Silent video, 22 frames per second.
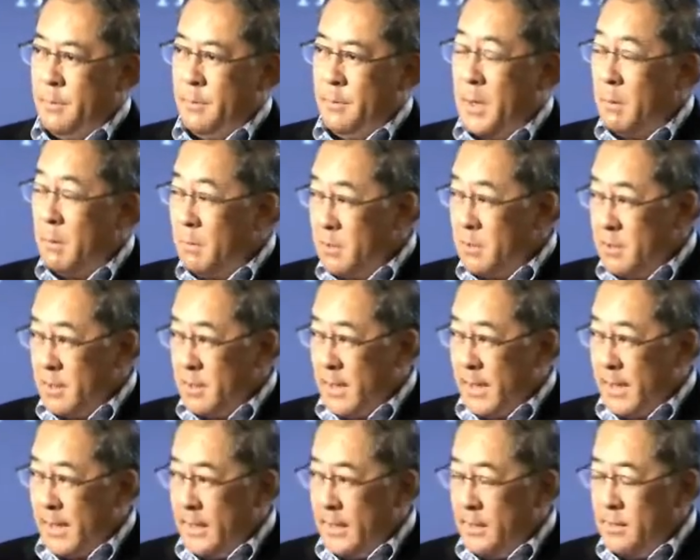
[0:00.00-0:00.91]

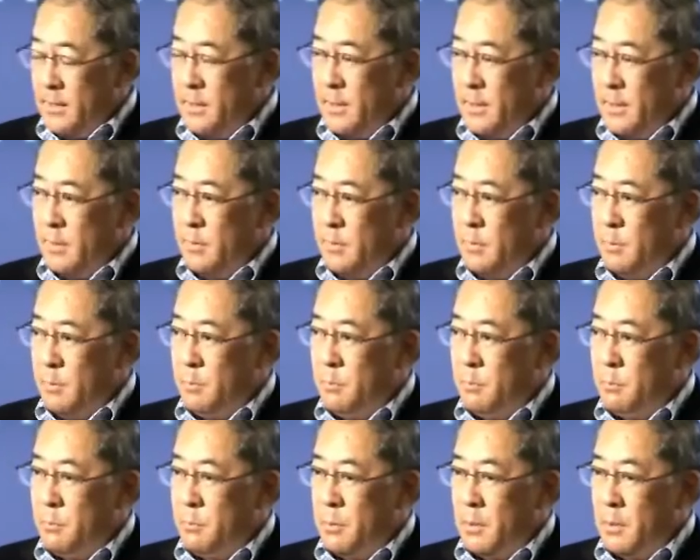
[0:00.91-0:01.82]
publicized and
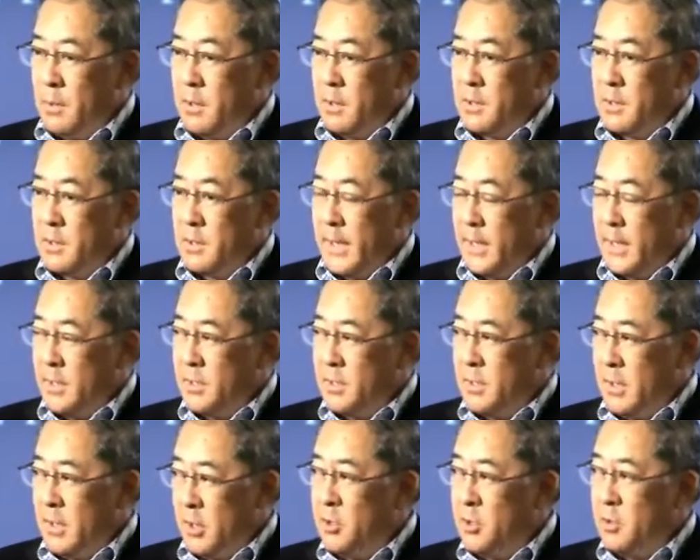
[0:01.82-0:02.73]

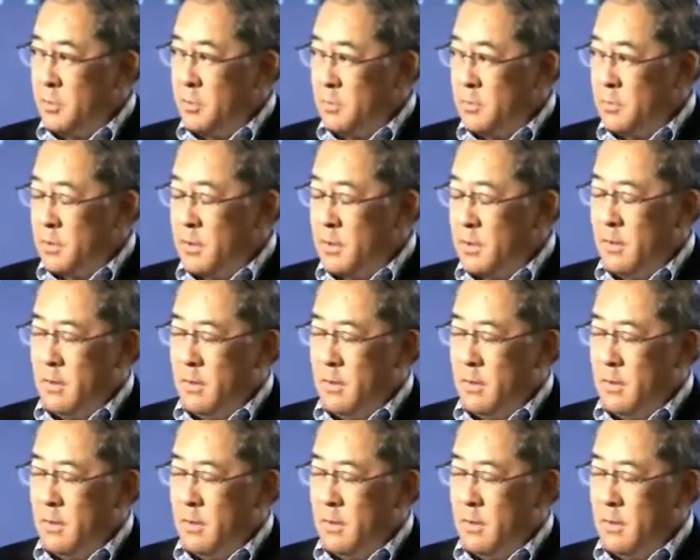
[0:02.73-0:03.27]
politicized issues